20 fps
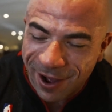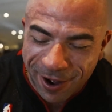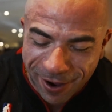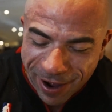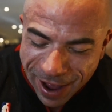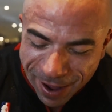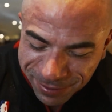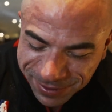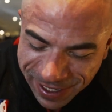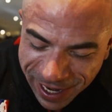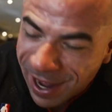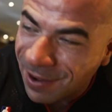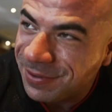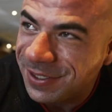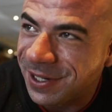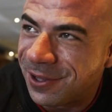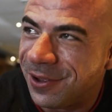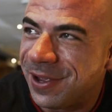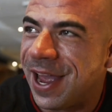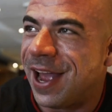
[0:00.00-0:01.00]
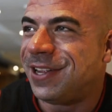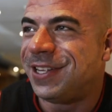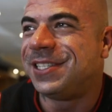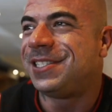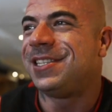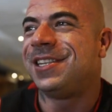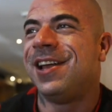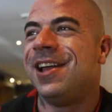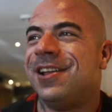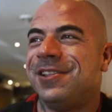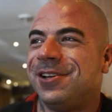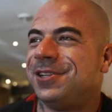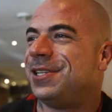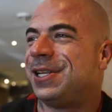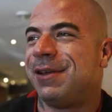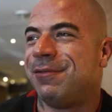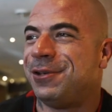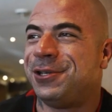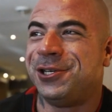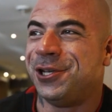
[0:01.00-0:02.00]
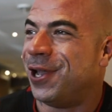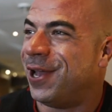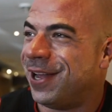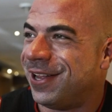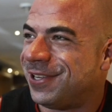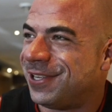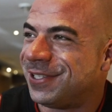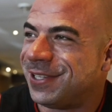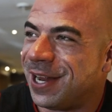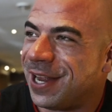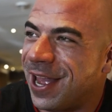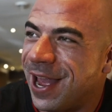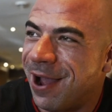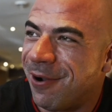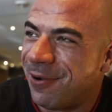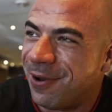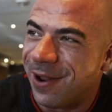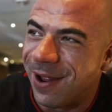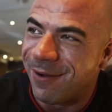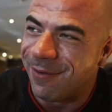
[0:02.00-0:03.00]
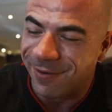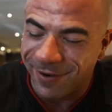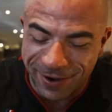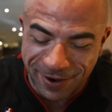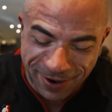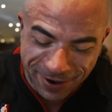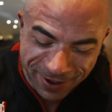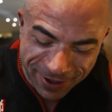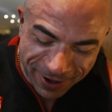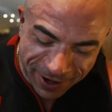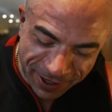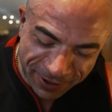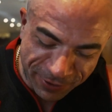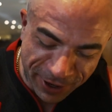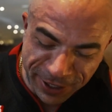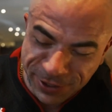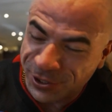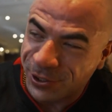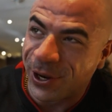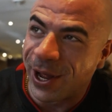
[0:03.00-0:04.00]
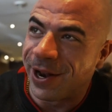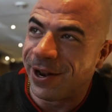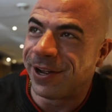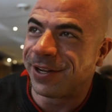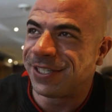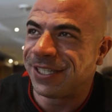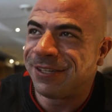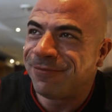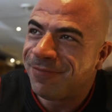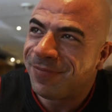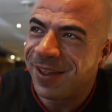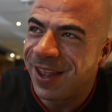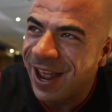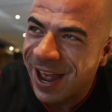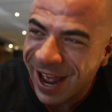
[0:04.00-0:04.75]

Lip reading: Oh, absolutely. Yeah, just doesn't give a shit. Just like, yeah, whatever. Great genetics. Yeah.